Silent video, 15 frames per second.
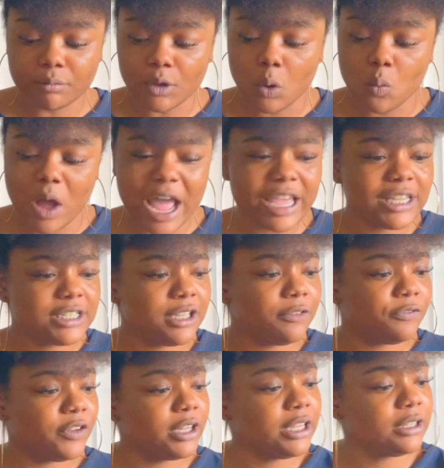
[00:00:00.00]
Why is he
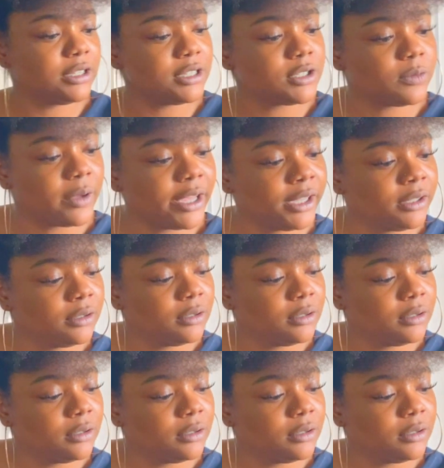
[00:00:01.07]
feeling this way?